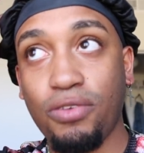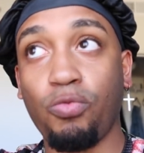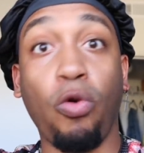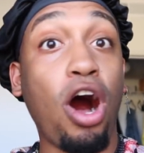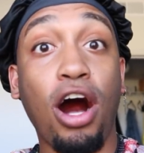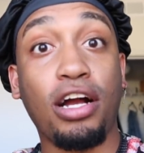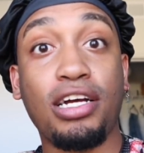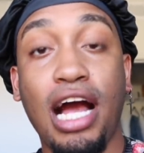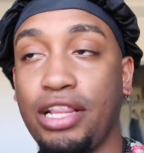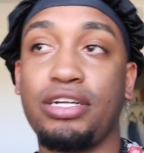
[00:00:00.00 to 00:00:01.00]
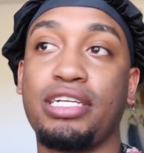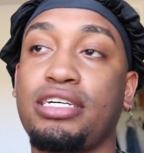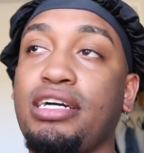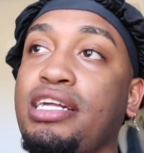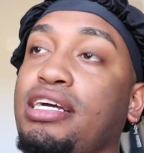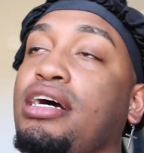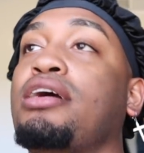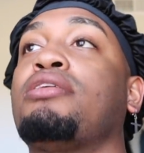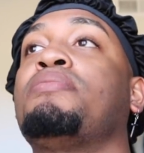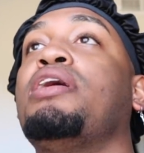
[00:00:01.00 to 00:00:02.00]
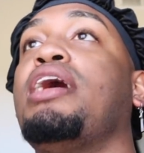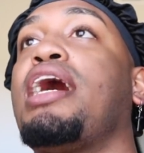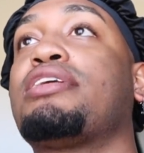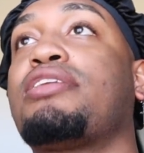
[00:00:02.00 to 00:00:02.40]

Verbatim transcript: walk i literally couldn't um i